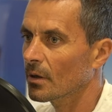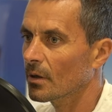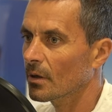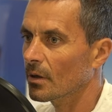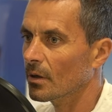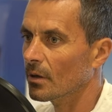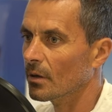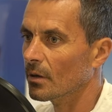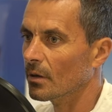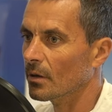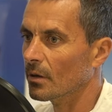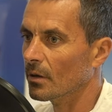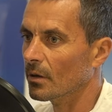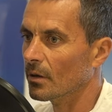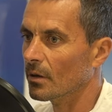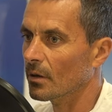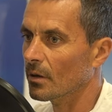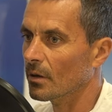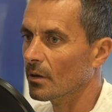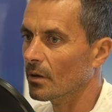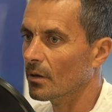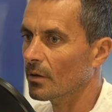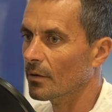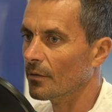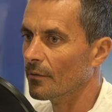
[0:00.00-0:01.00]

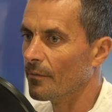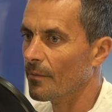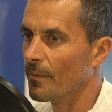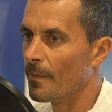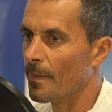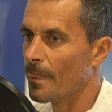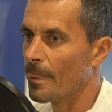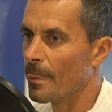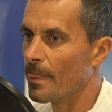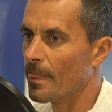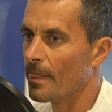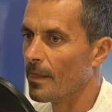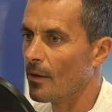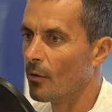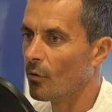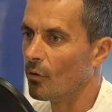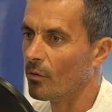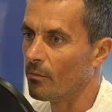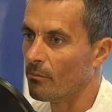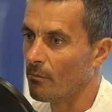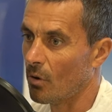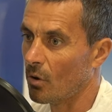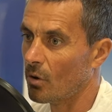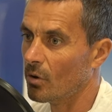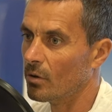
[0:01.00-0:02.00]
um, or
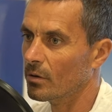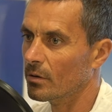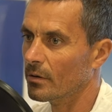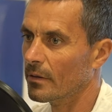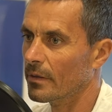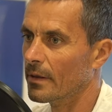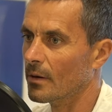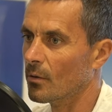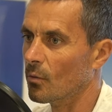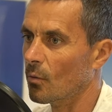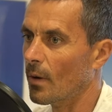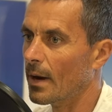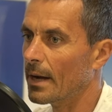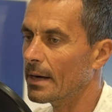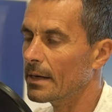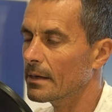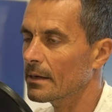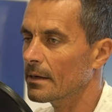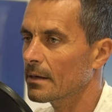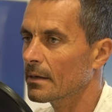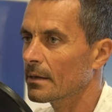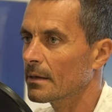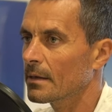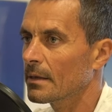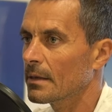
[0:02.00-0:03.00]
more than one
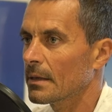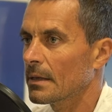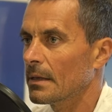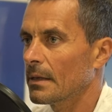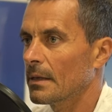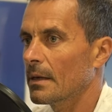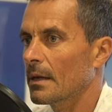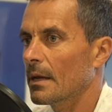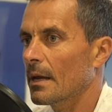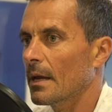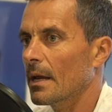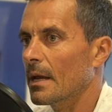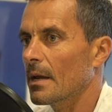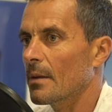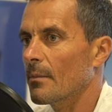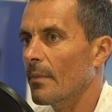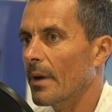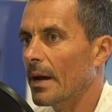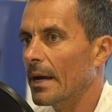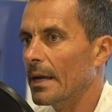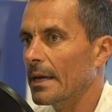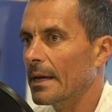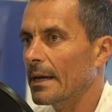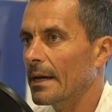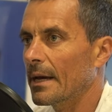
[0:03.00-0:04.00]
in
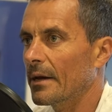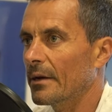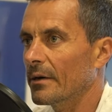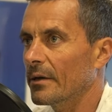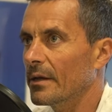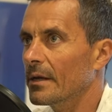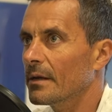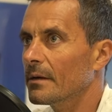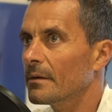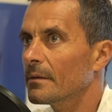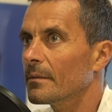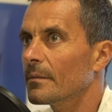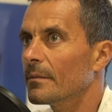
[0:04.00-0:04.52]
my career.